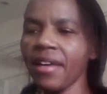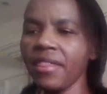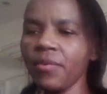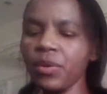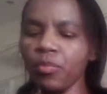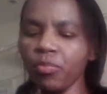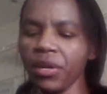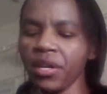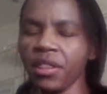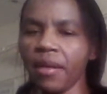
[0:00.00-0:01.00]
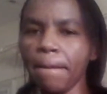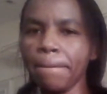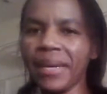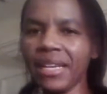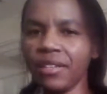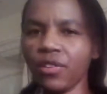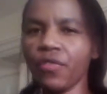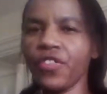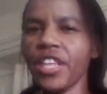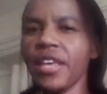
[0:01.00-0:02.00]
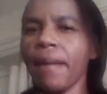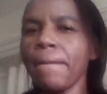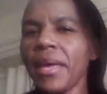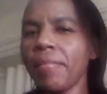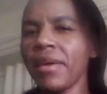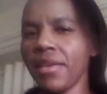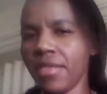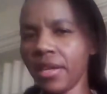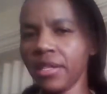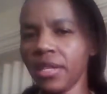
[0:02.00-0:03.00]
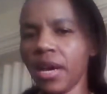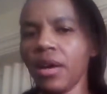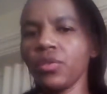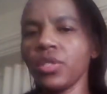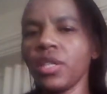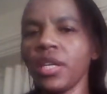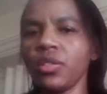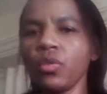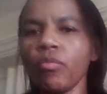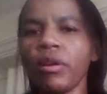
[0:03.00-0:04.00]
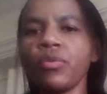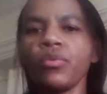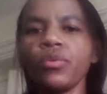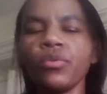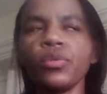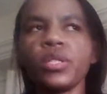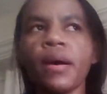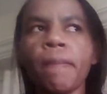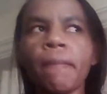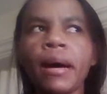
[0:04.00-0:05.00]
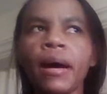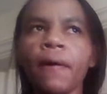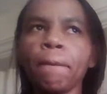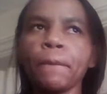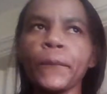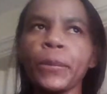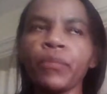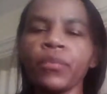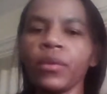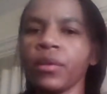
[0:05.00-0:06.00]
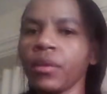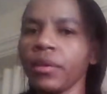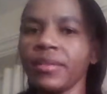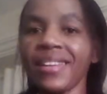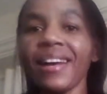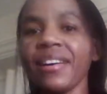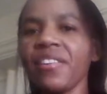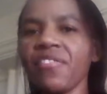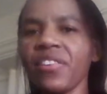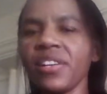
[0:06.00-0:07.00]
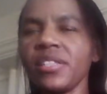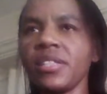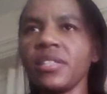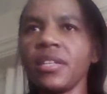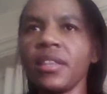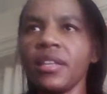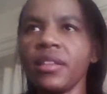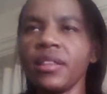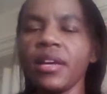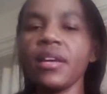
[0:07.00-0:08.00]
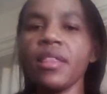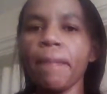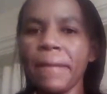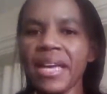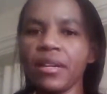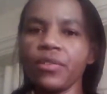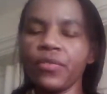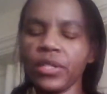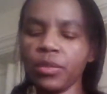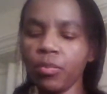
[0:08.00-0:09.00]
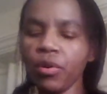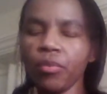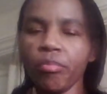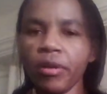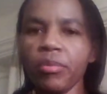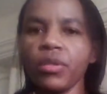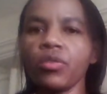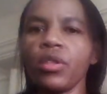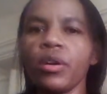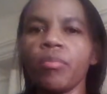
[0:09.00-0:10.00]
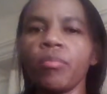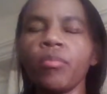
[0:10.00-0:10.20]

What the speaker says: they will bring the bed of their baby in that house, and that woman will do some sacrifices and then take the bed of a small baby to them.